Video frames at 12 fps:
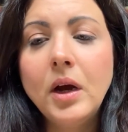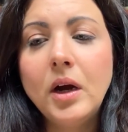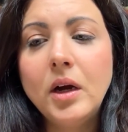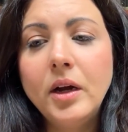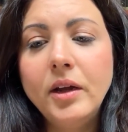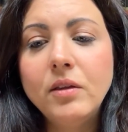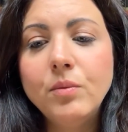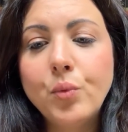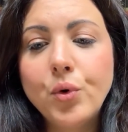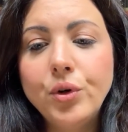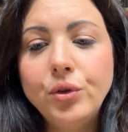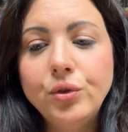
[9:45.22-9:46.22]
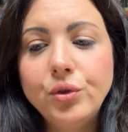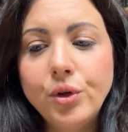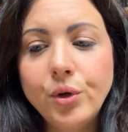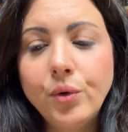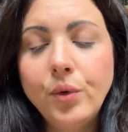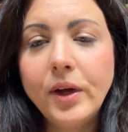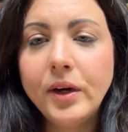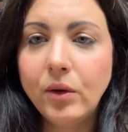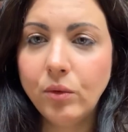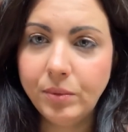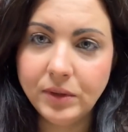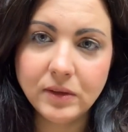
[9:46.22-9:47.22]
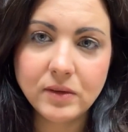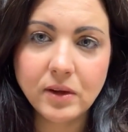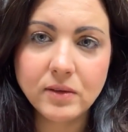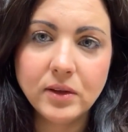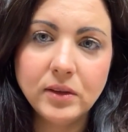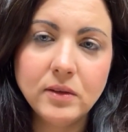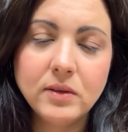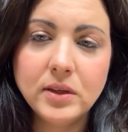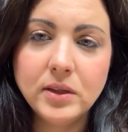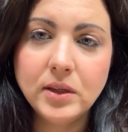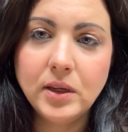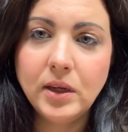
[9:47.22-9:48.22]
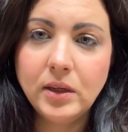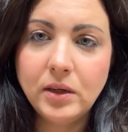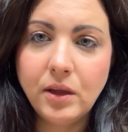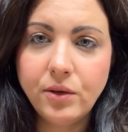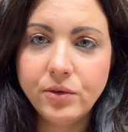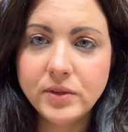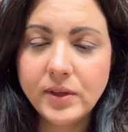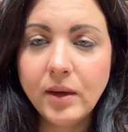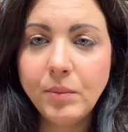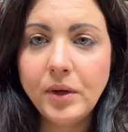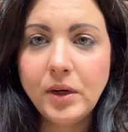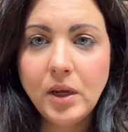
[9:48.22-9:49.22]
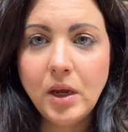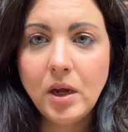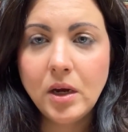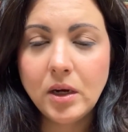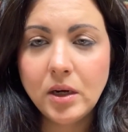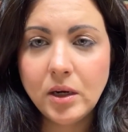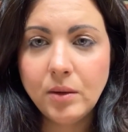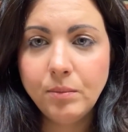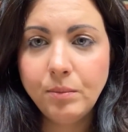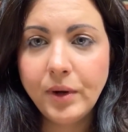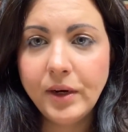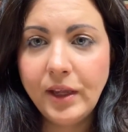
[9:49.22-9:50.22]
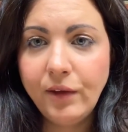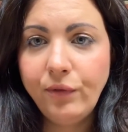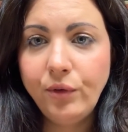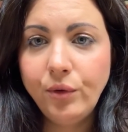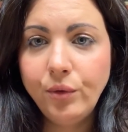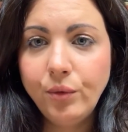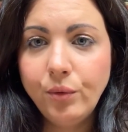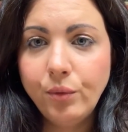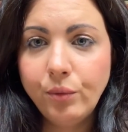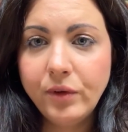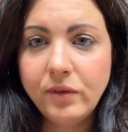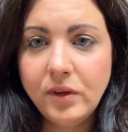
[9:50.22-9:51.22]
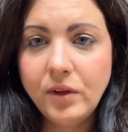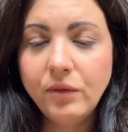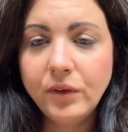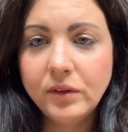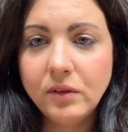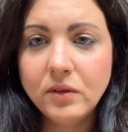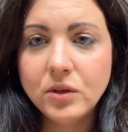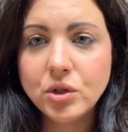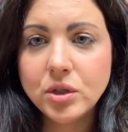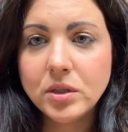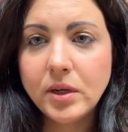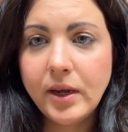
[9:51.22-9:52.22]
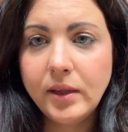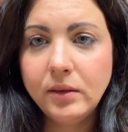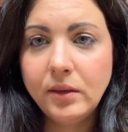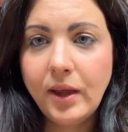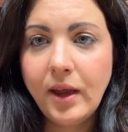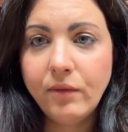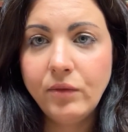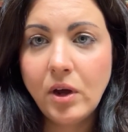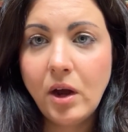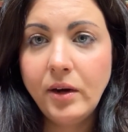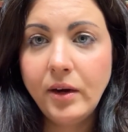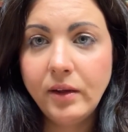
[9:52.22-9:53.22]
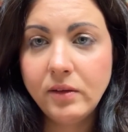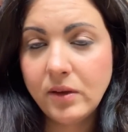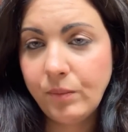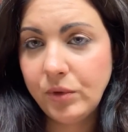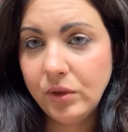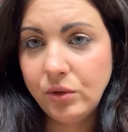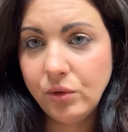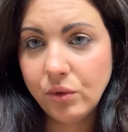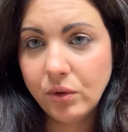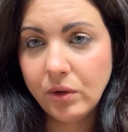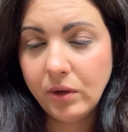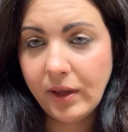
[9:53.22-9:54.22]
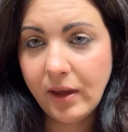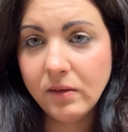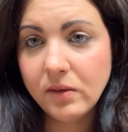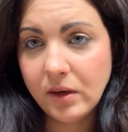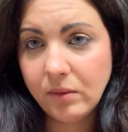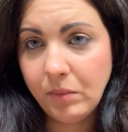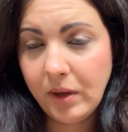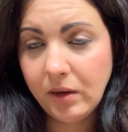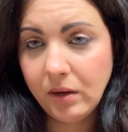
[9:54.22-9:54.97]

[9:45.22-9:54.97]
It's important to know, and I will be discussing this in another segment, but if you receive a decision and they have not accepted your case and